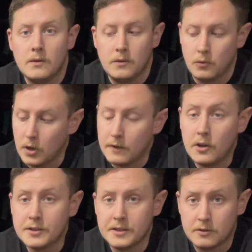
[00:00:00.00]
What I've
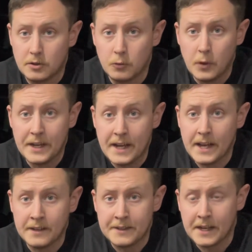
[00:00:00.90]
also went ahead
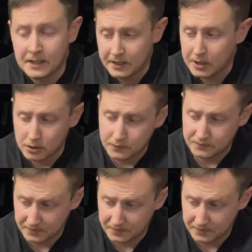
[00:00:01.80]
and taken care of